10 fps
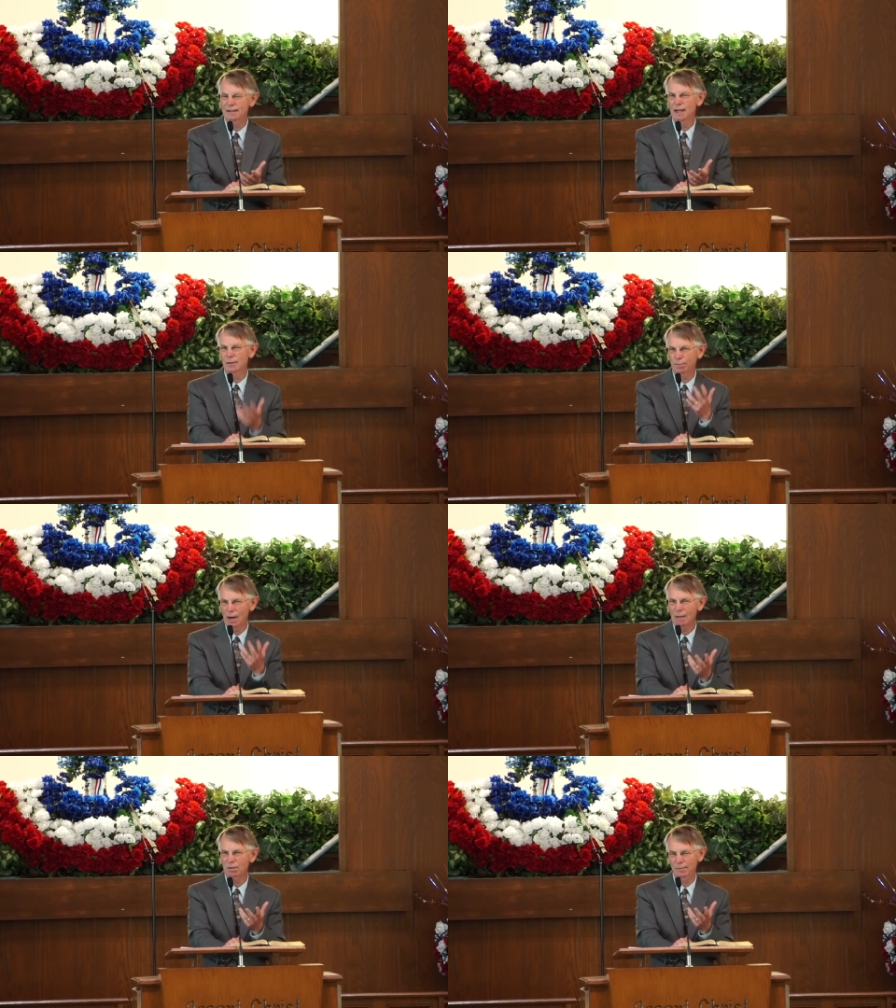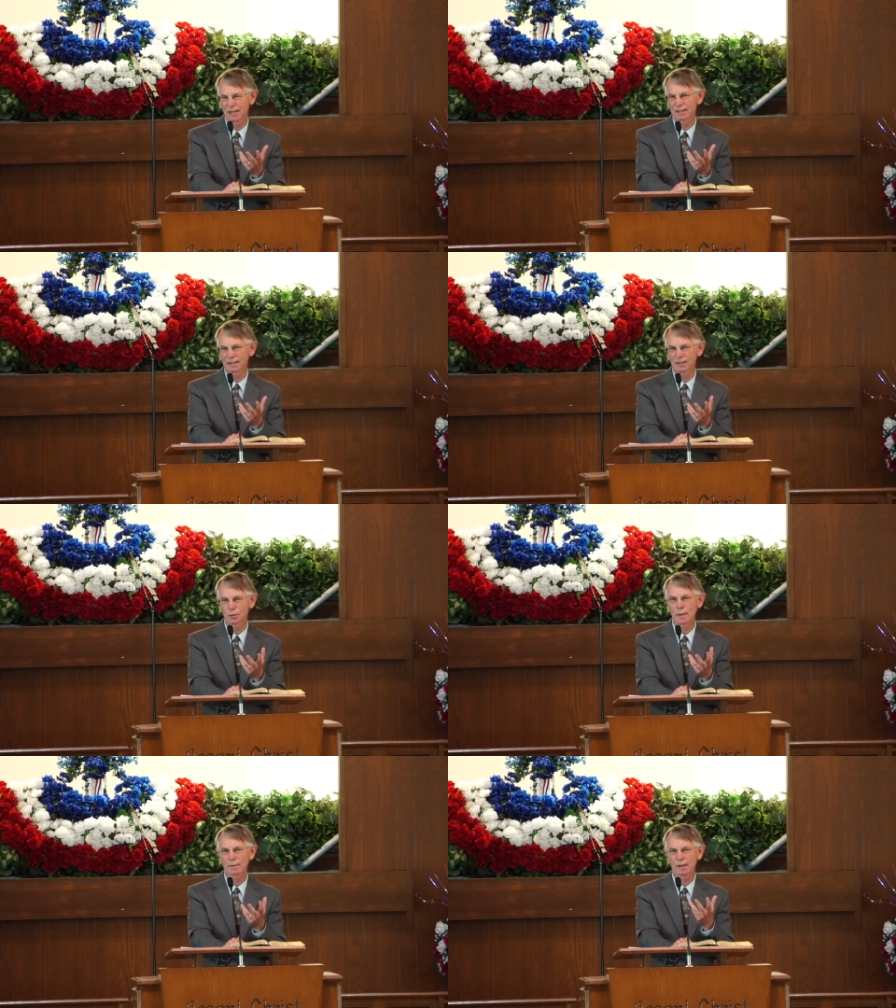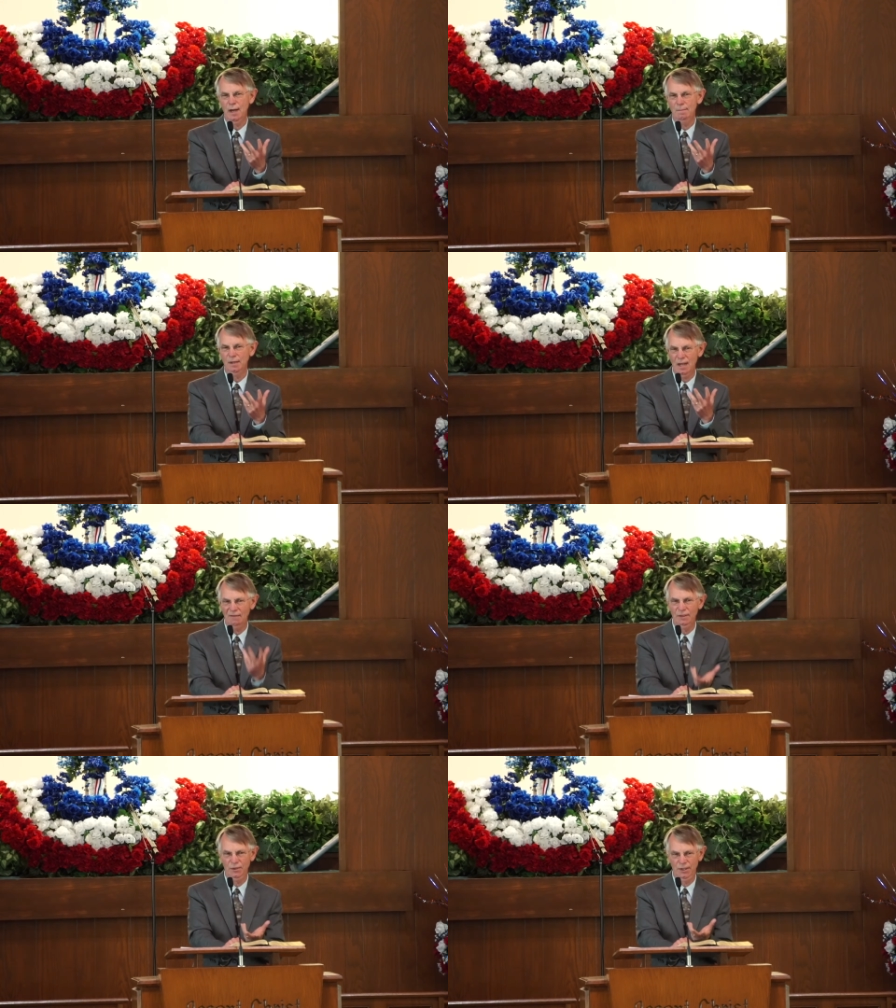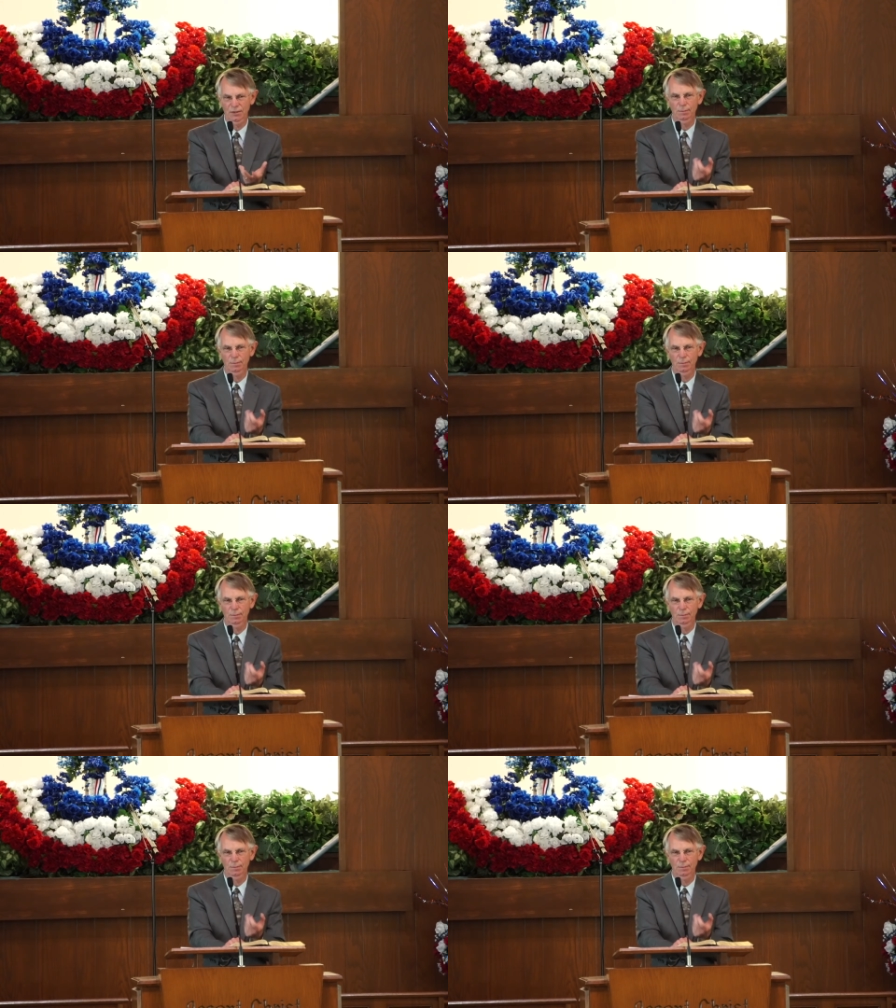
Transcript: Now, the problem is, as we become covetous.